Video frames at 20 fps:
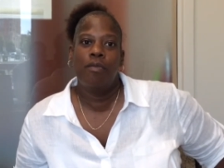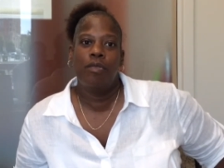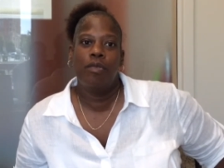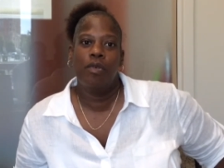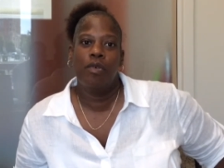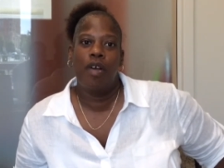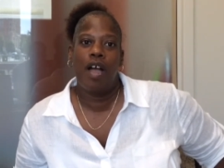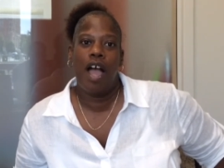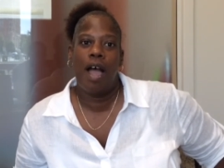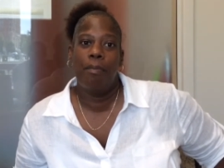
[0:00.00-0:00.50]

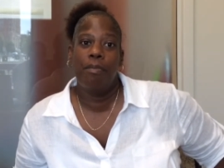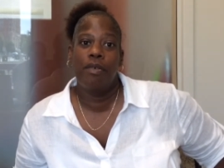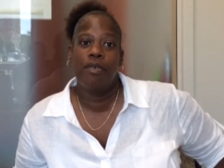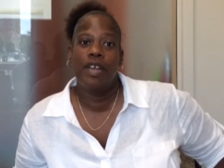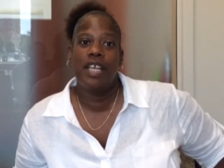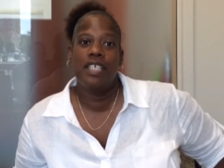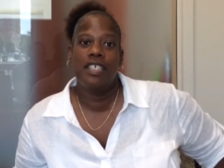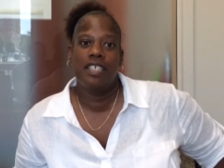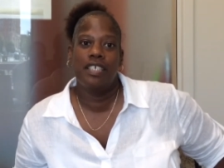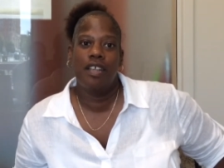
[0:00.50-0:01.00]
through
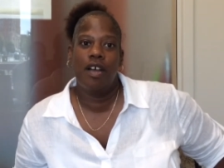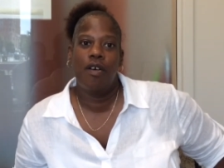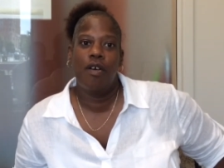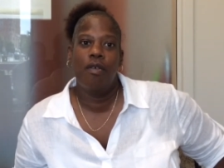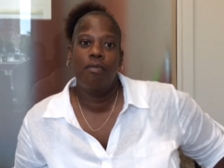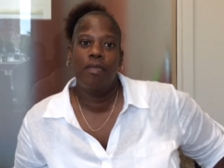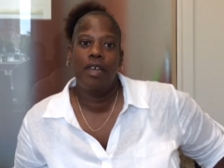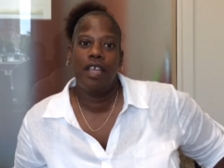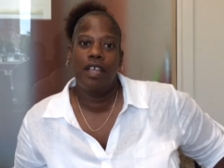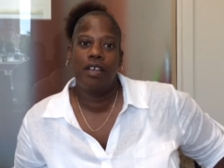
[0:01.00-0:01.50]
Operation
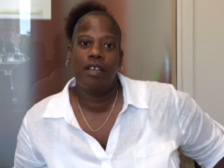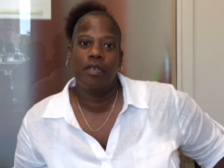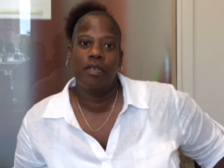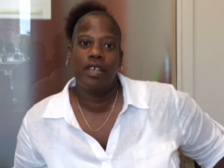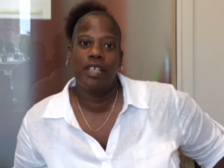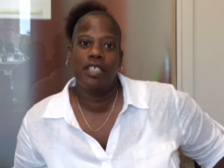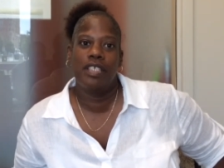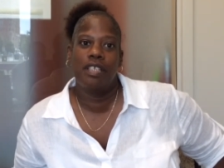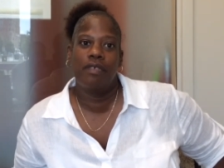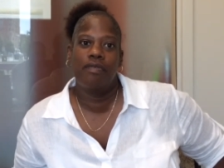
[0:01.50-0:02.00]
Hope and
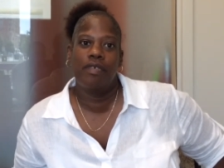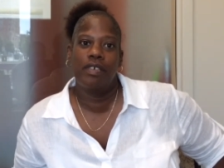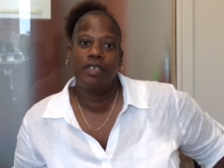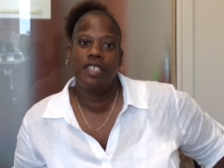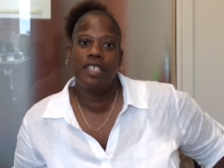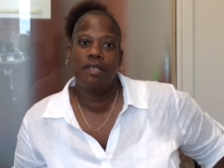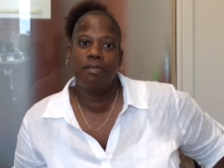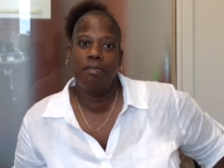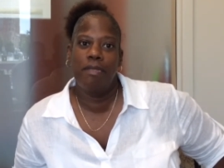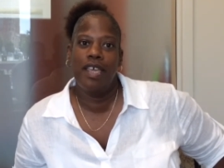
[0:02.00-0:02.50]
Christopher
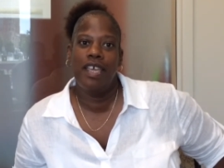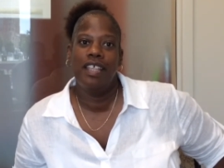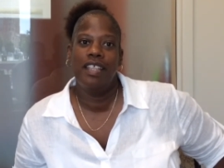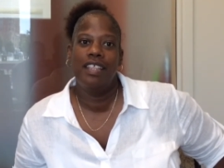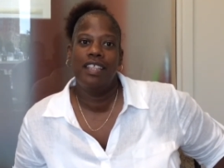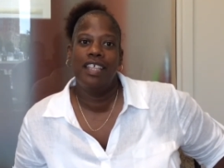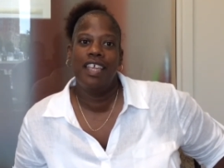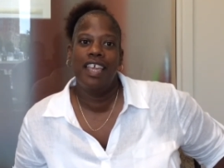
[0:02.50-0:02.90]
Smith.